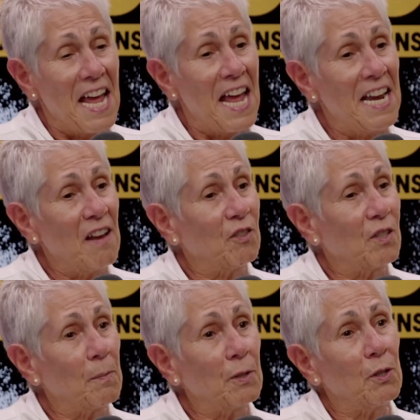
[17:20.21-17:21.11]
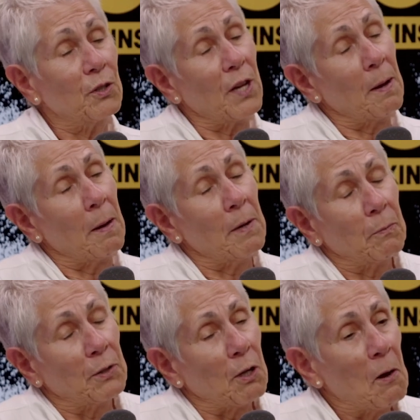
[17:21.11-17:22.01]
and after a couple years, I, I, mean, I
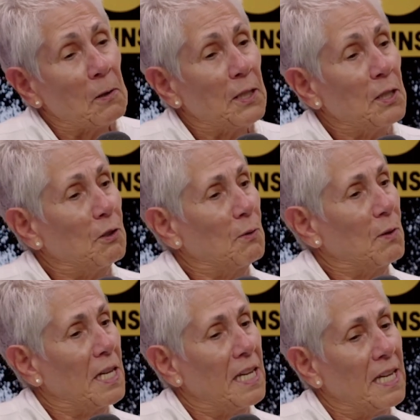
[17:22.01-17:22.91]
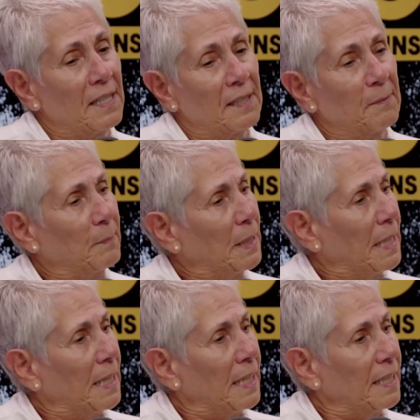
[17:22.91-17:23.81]
was called into the uh,
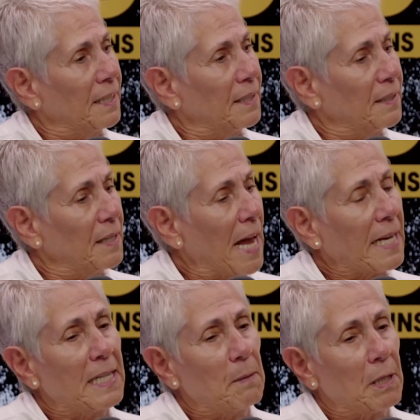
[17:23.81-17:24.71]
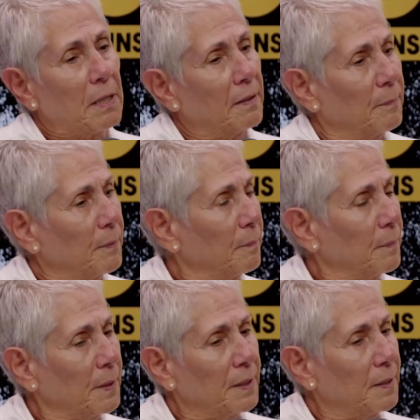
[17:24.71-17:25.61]
uh, academic
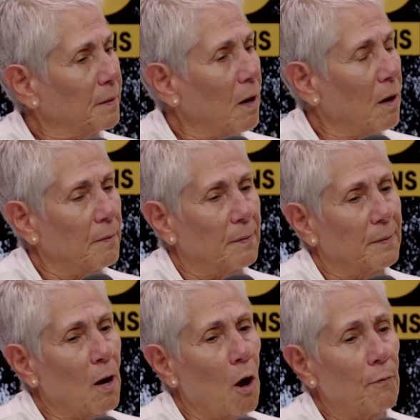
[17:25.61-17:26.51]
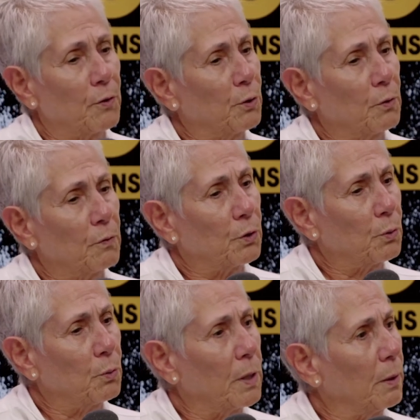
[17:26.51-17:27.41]
uh, officer of the
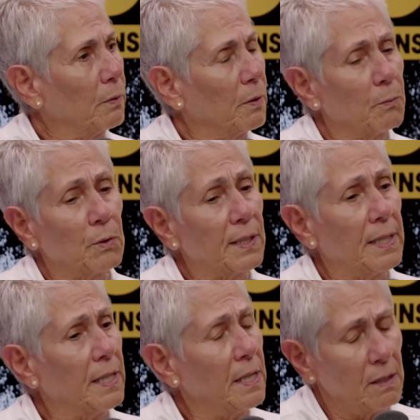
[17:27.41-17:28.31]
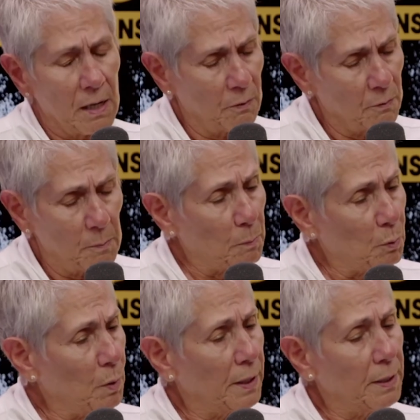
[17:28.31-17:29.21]
school. I don't. It was a dean. I don't remember
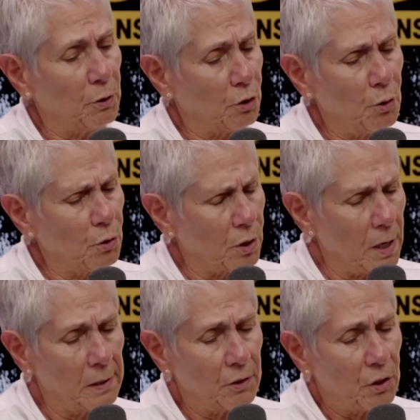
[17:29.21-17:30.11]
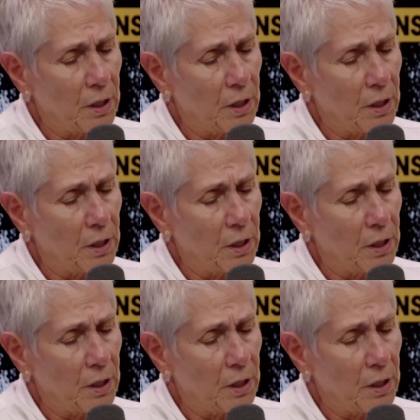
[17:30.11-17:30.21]
what. It was a junior college,